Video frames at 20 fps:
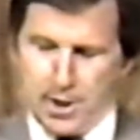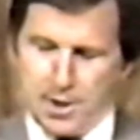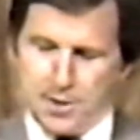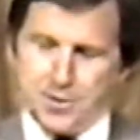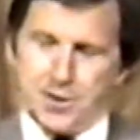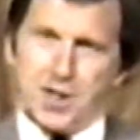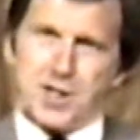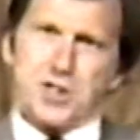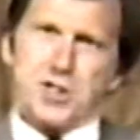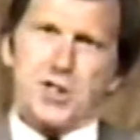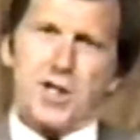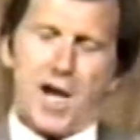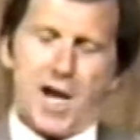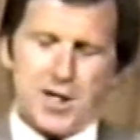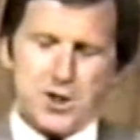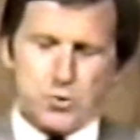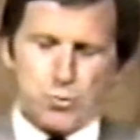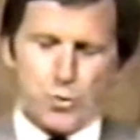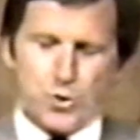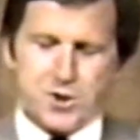This
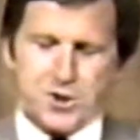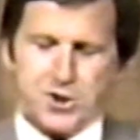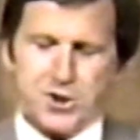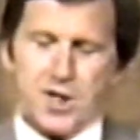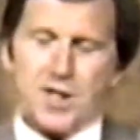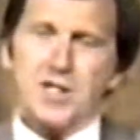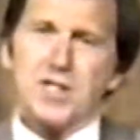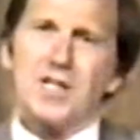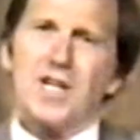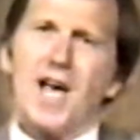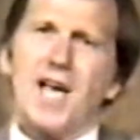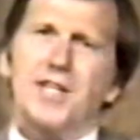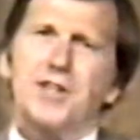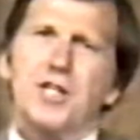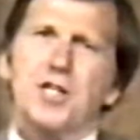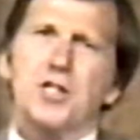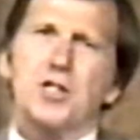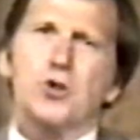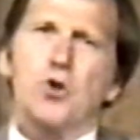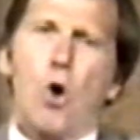case was just like the
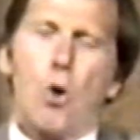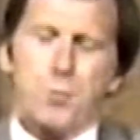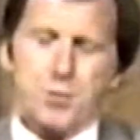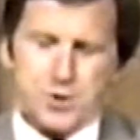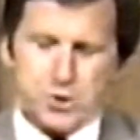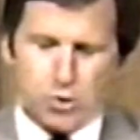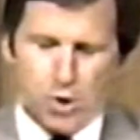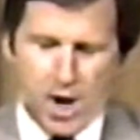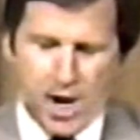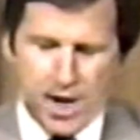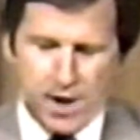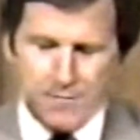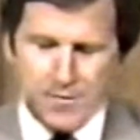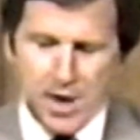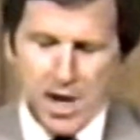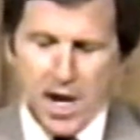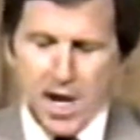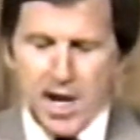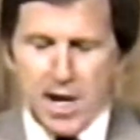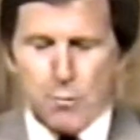Scopes trial.
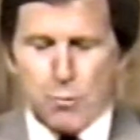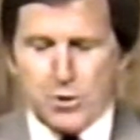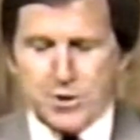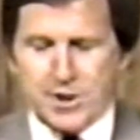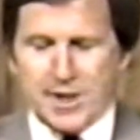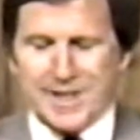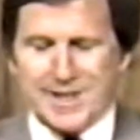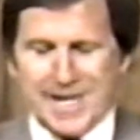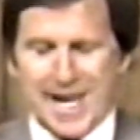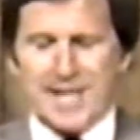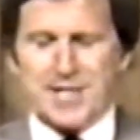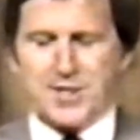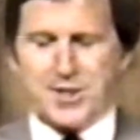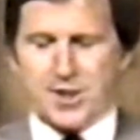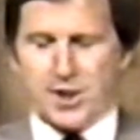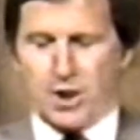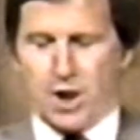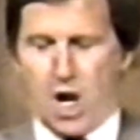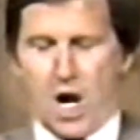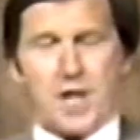It was against
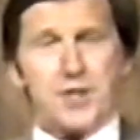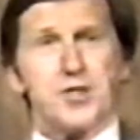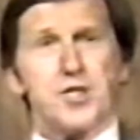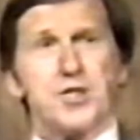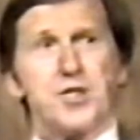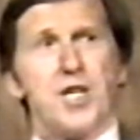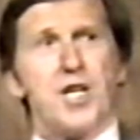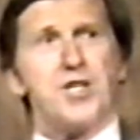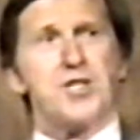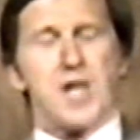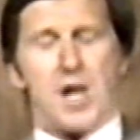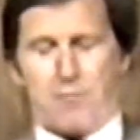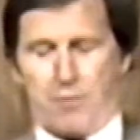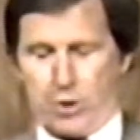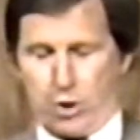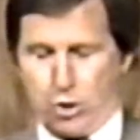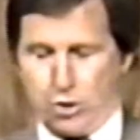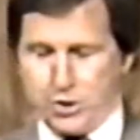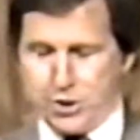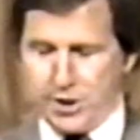the law to teach
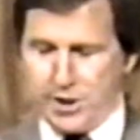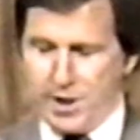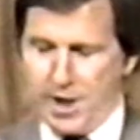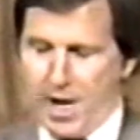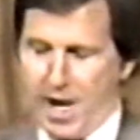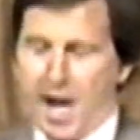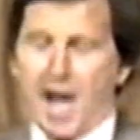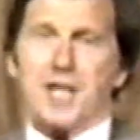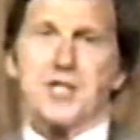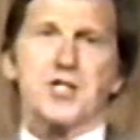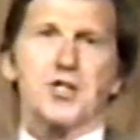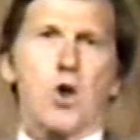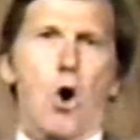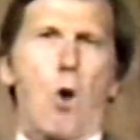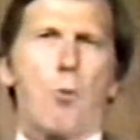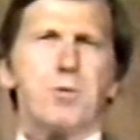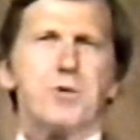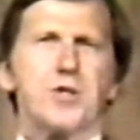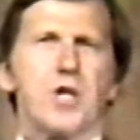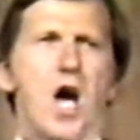evolution, and
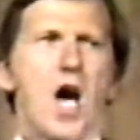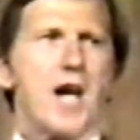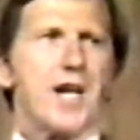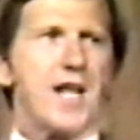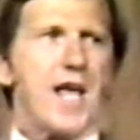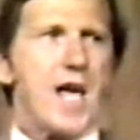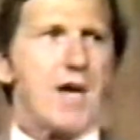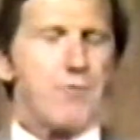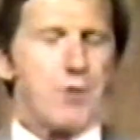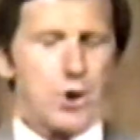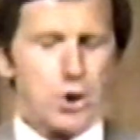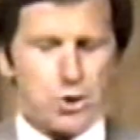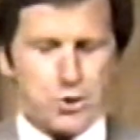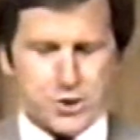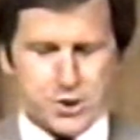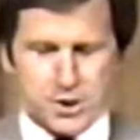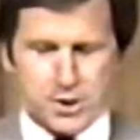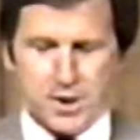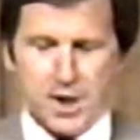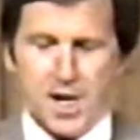Scopes taught
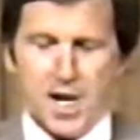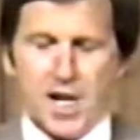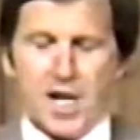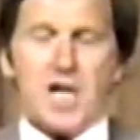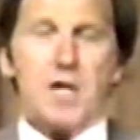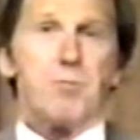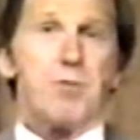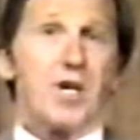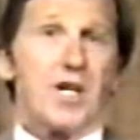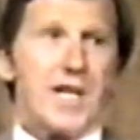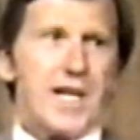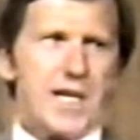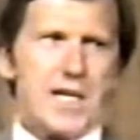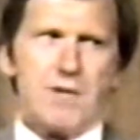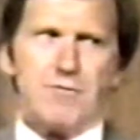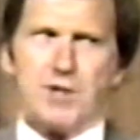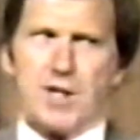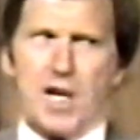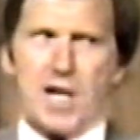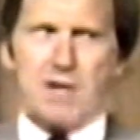evolution. He
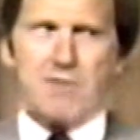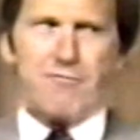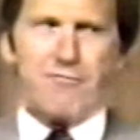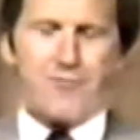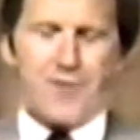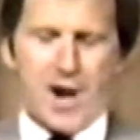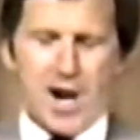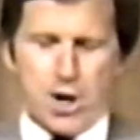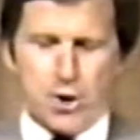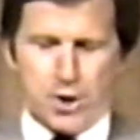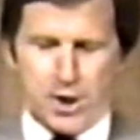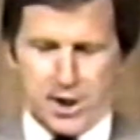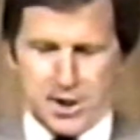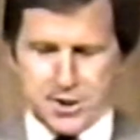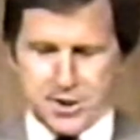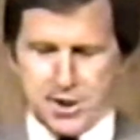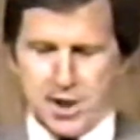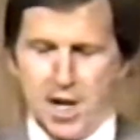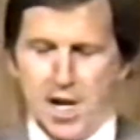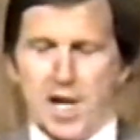believed in
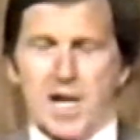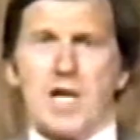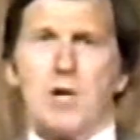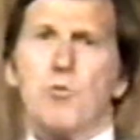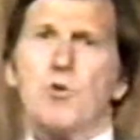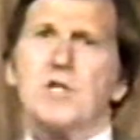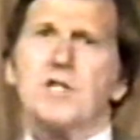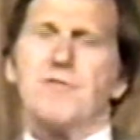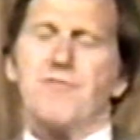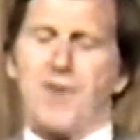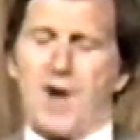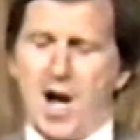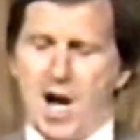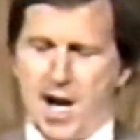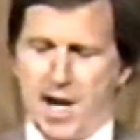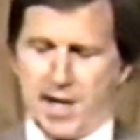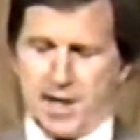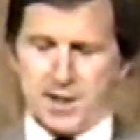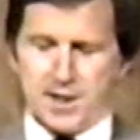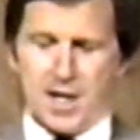fairness. He was
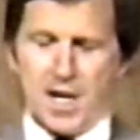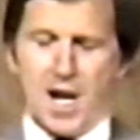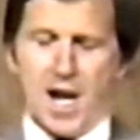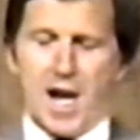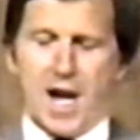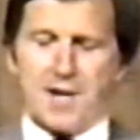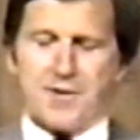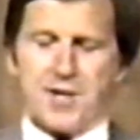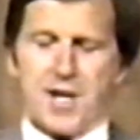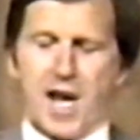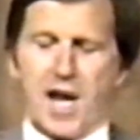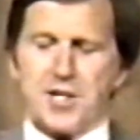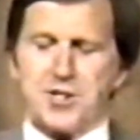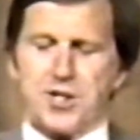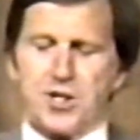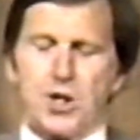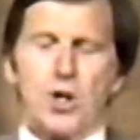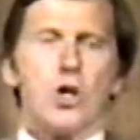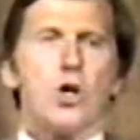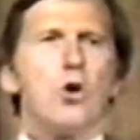fined, and the
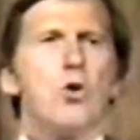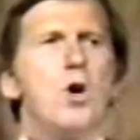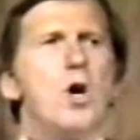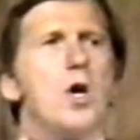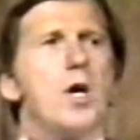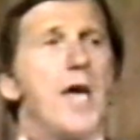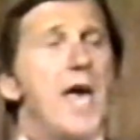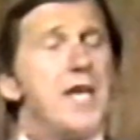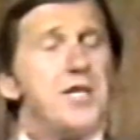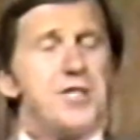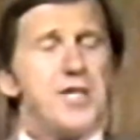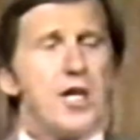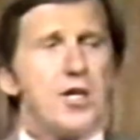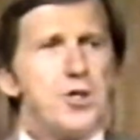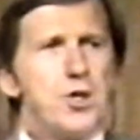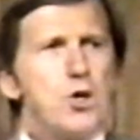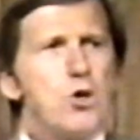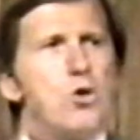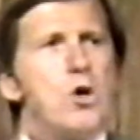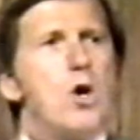
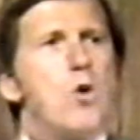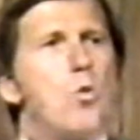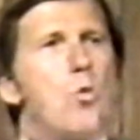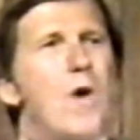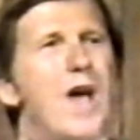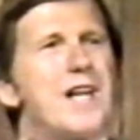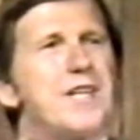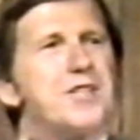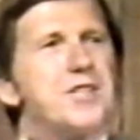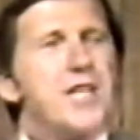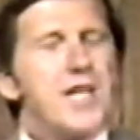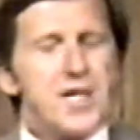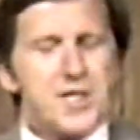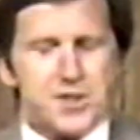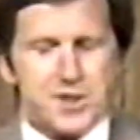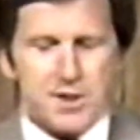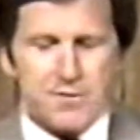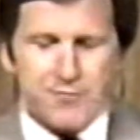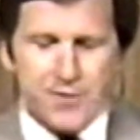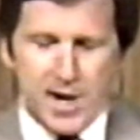ACLU went to his
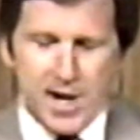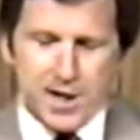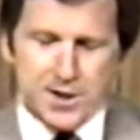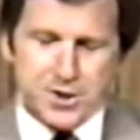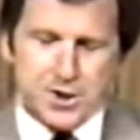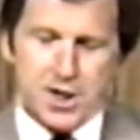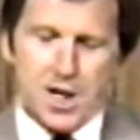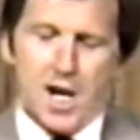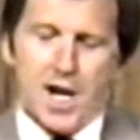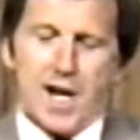defense.